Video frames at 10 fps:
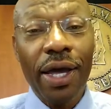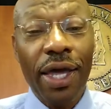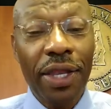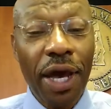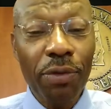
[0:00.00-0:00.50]

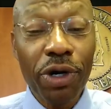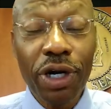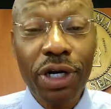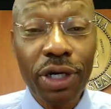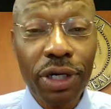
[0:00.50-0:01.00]
And that will
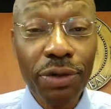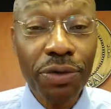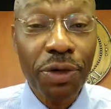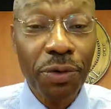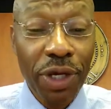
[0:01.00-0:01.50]

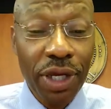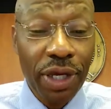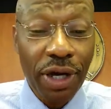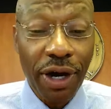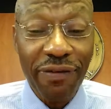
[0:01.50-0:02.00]
conclude the
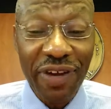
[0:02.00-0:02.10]
reading of